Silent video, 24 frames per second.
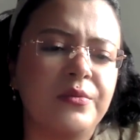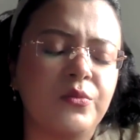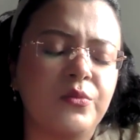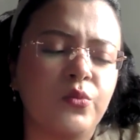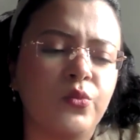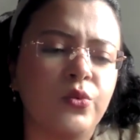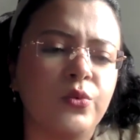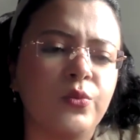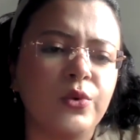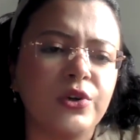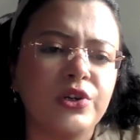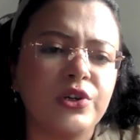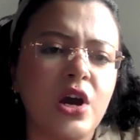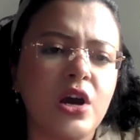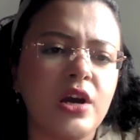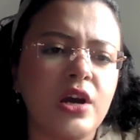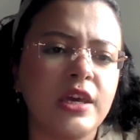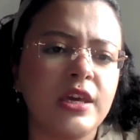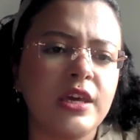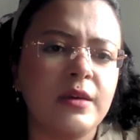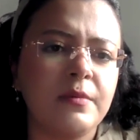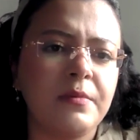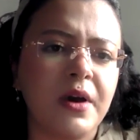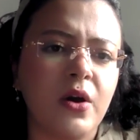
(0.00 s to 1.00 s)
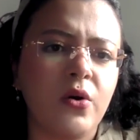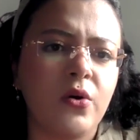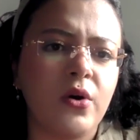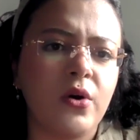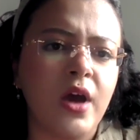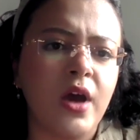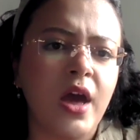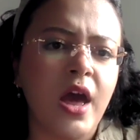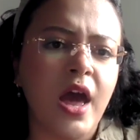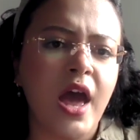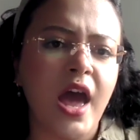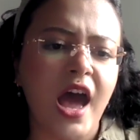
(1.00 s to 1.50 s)
when we're talking
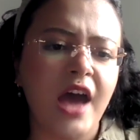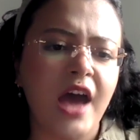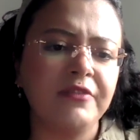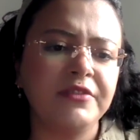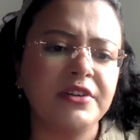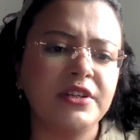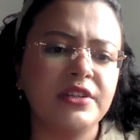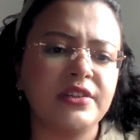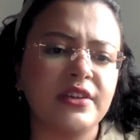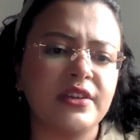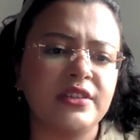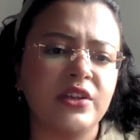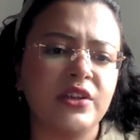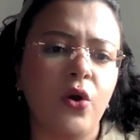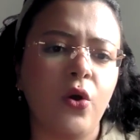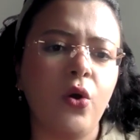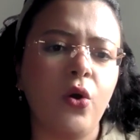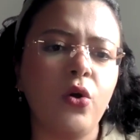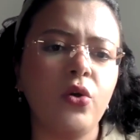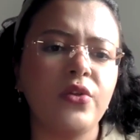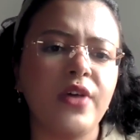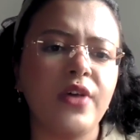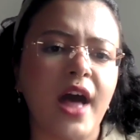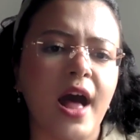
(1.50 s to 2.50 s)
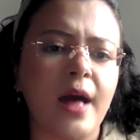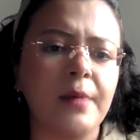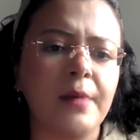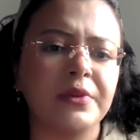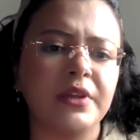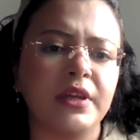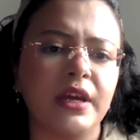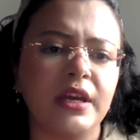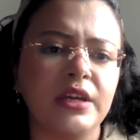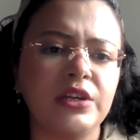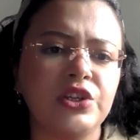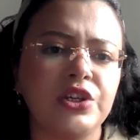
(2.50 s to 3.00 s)
about evidence as a whole, the
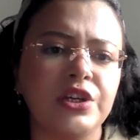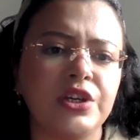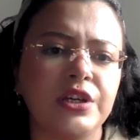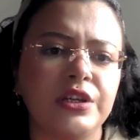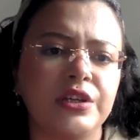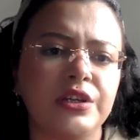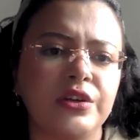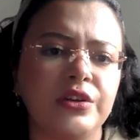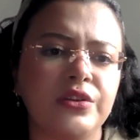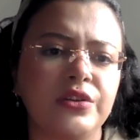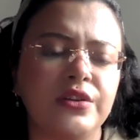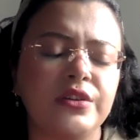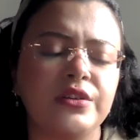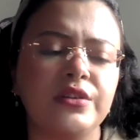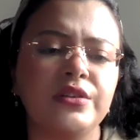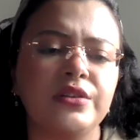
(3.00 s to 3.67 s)
application